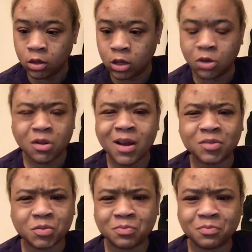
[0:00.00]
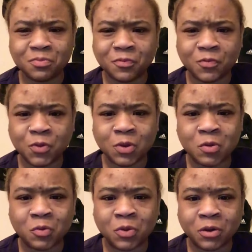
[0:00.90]
And you
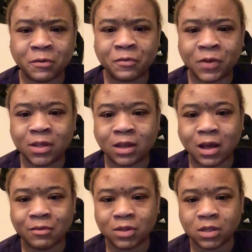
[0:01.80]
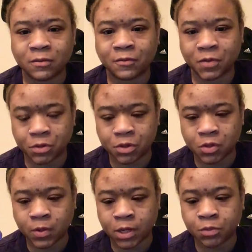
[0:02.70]
don't want to obviously fill the
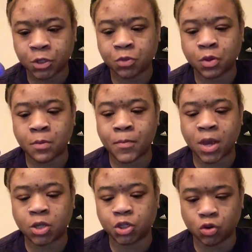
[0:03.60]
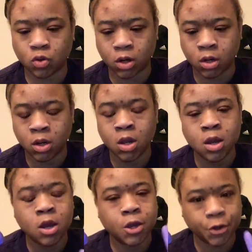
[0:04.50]
syringe, but you want to make sure
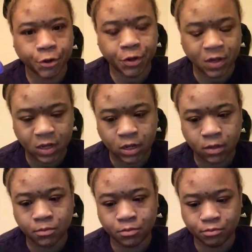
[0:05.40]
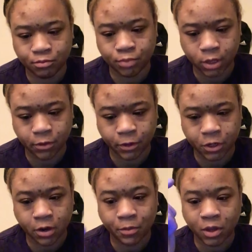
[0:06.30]
you're getting blood
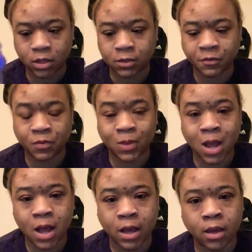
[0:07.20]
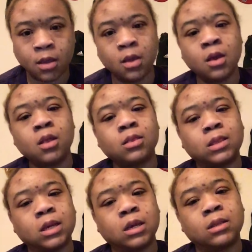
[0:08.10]
return, because if not,
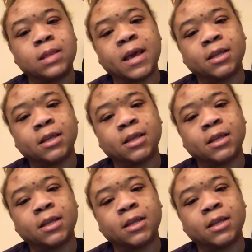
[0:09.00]
then